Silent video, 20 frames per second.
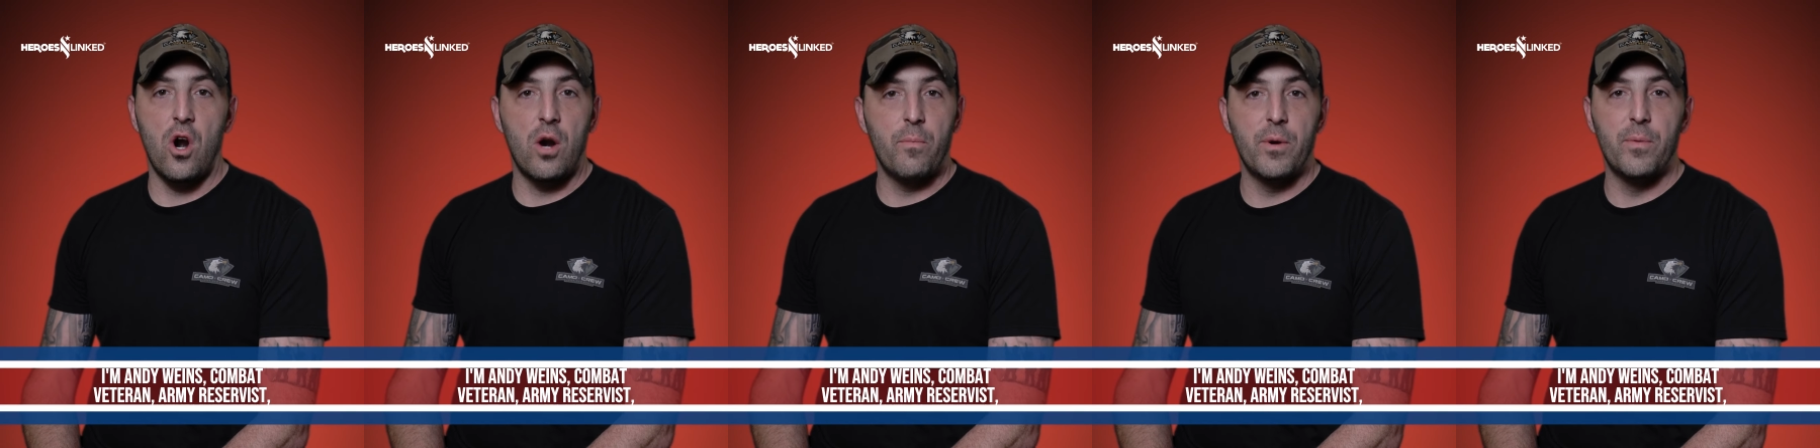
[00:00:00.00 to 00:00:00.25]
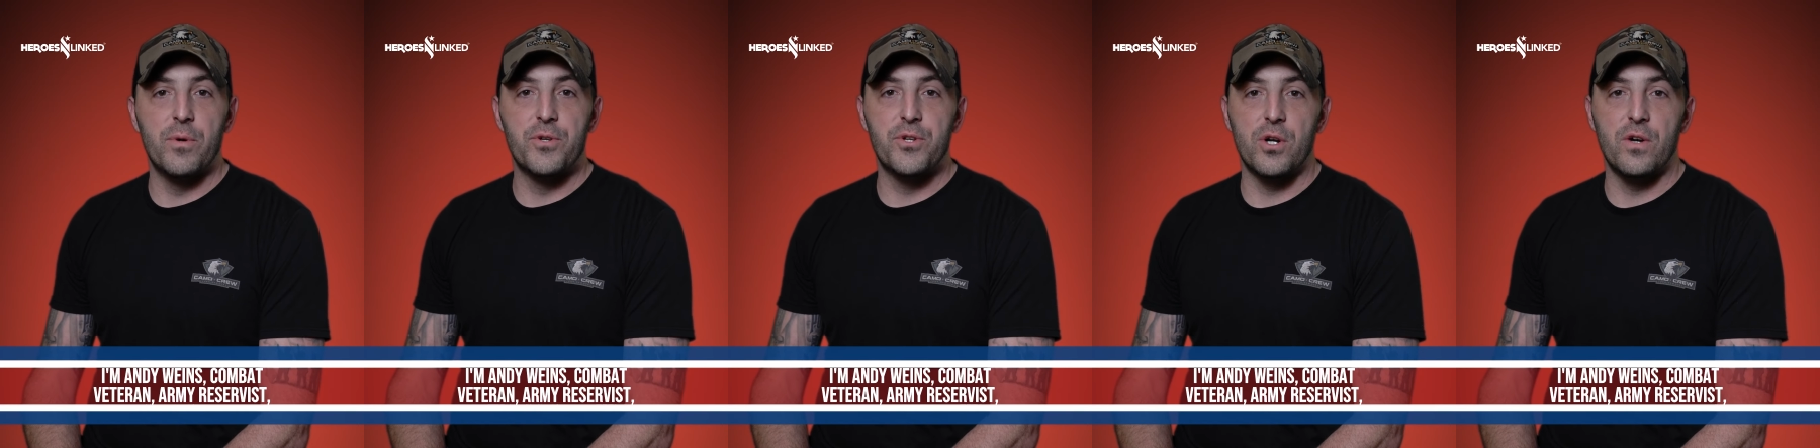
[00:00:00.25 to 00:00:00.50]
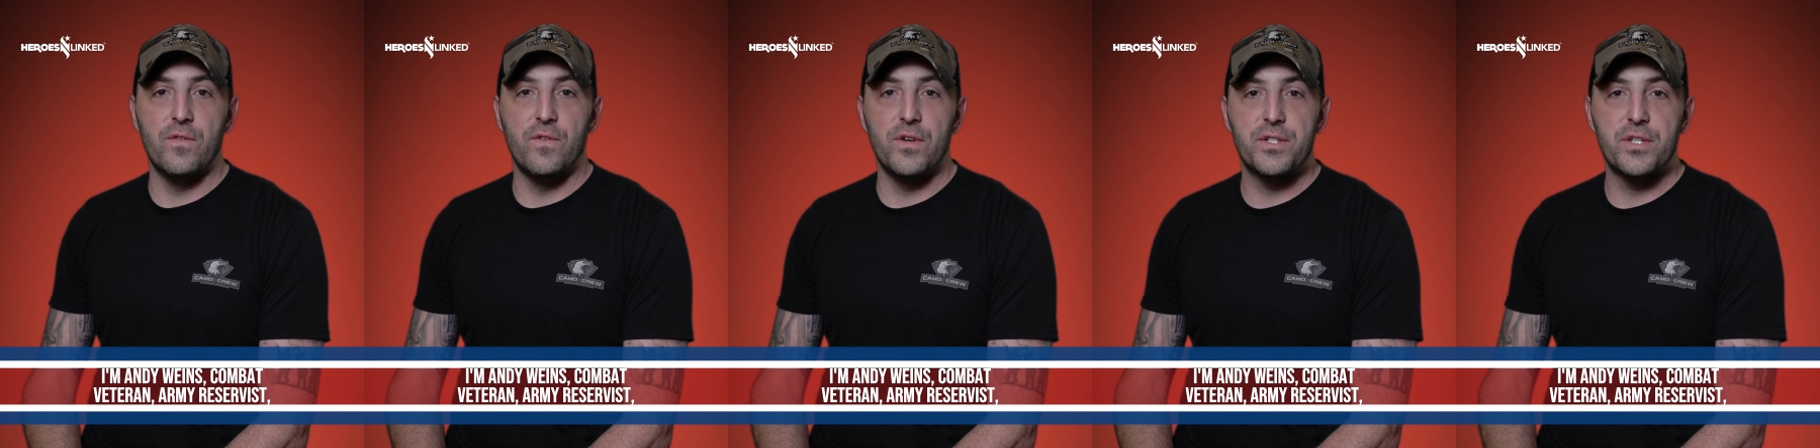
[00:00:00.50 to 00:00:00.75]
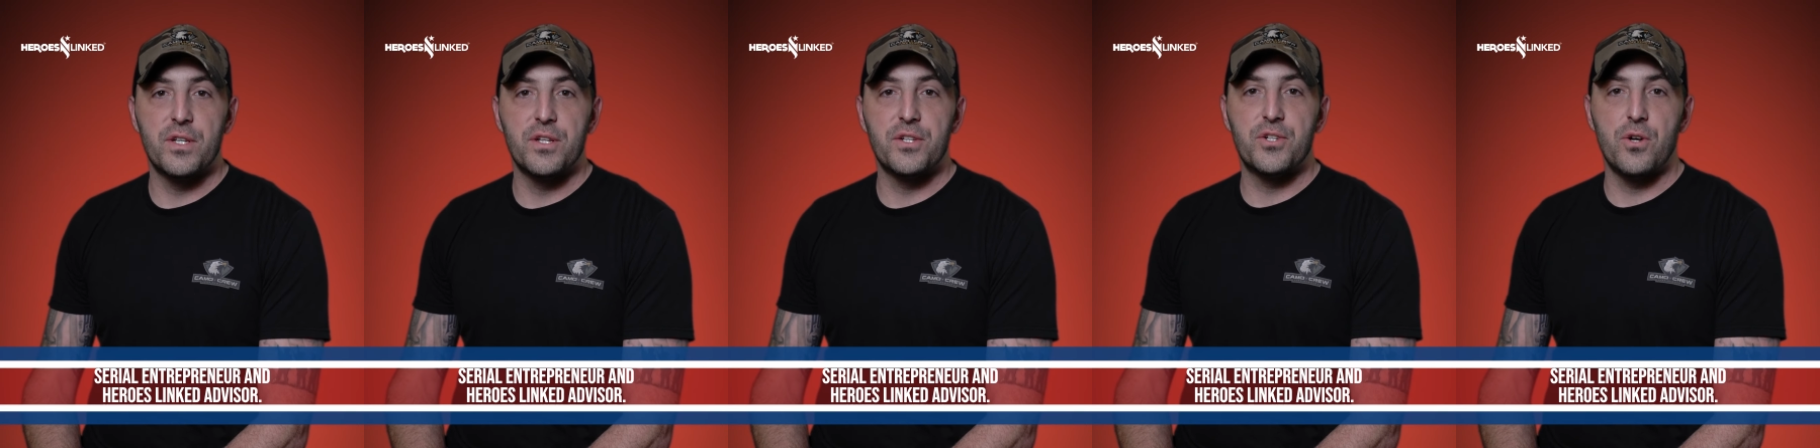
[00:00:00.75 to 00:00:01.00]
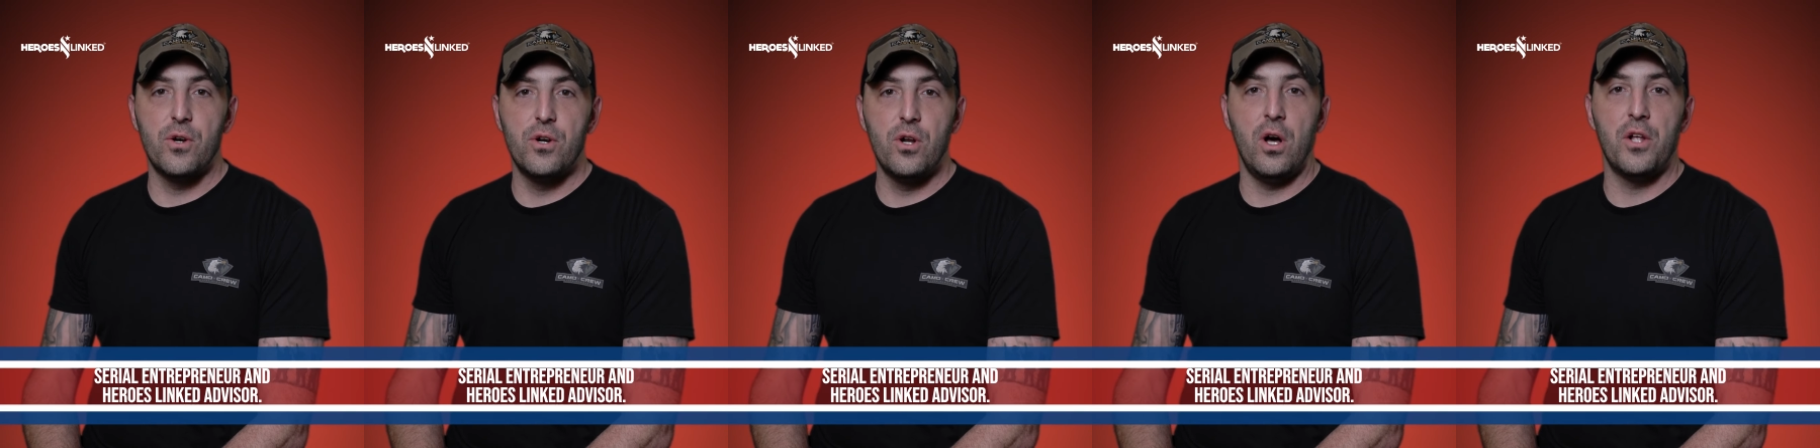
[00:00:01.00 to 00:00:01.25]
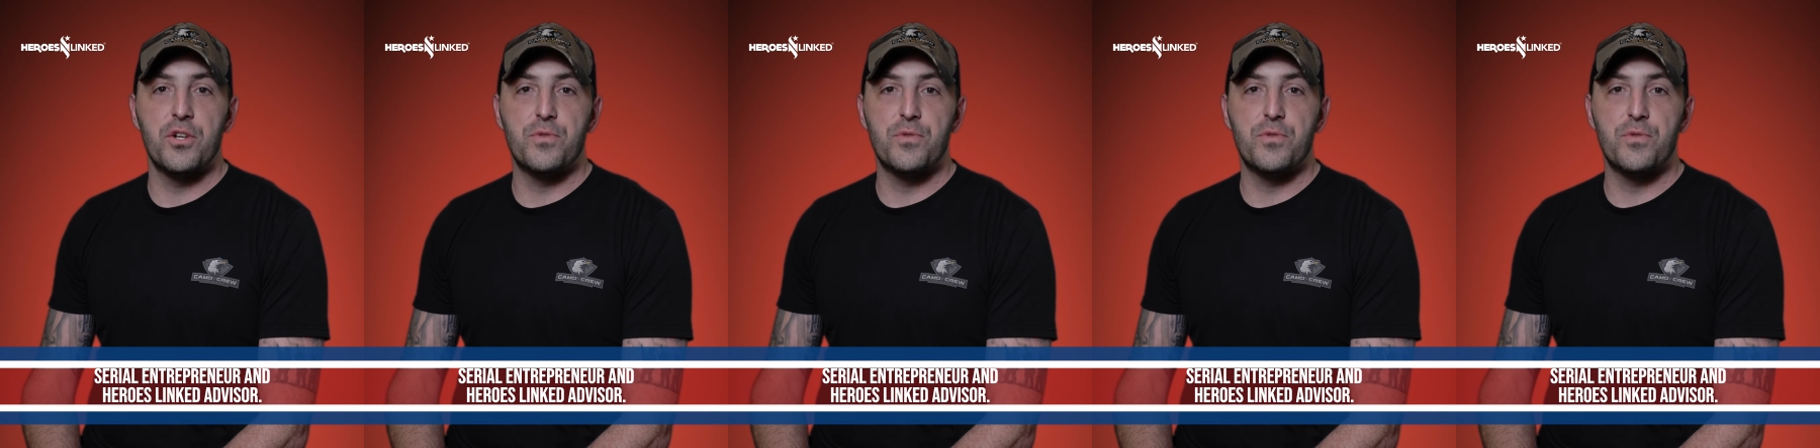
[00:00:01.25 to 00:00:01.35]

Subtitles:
Army reservist, serial